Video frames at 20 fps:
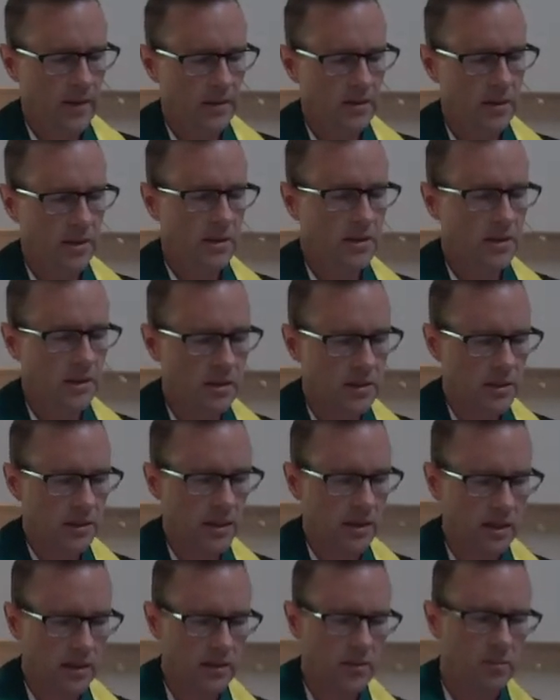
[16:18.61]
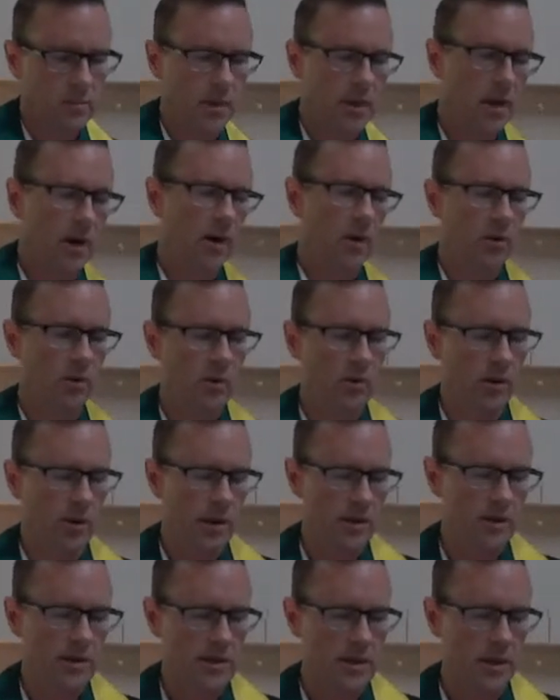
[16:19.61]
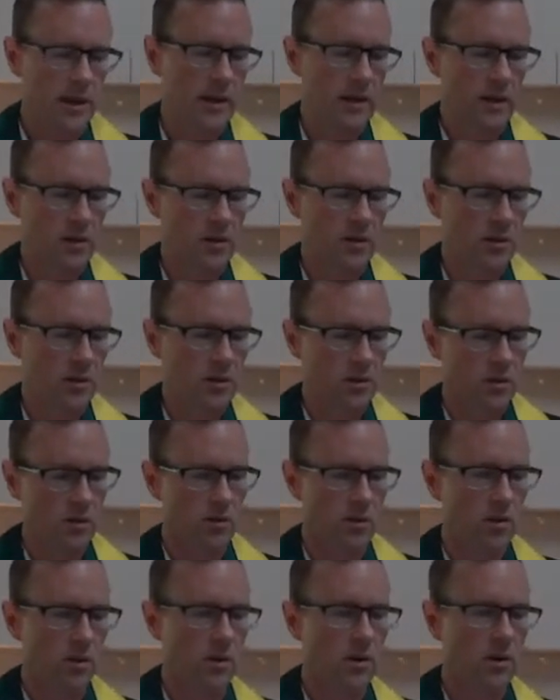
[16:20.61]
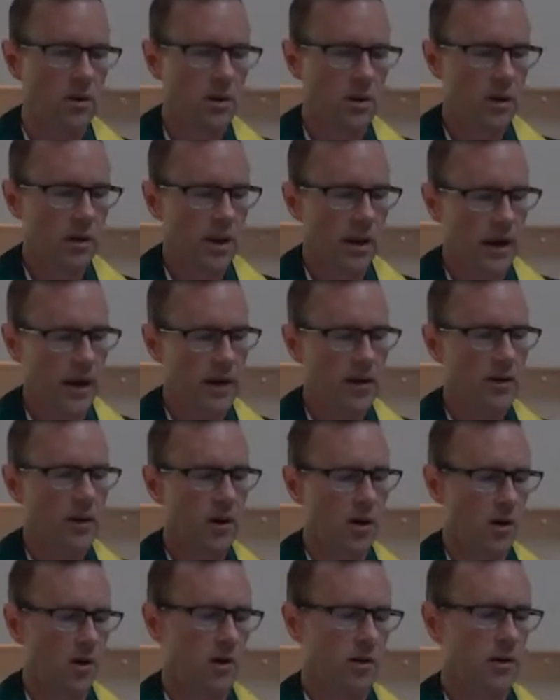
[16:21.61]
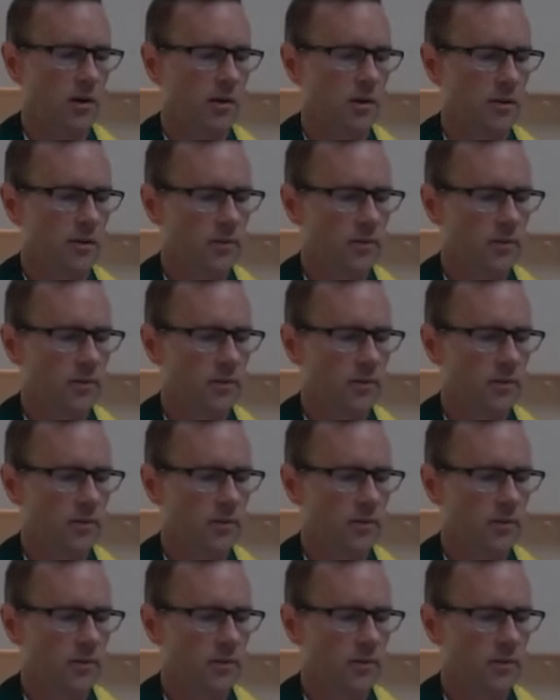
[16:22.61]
Jesus says, "Behold, I stand at the door and knock."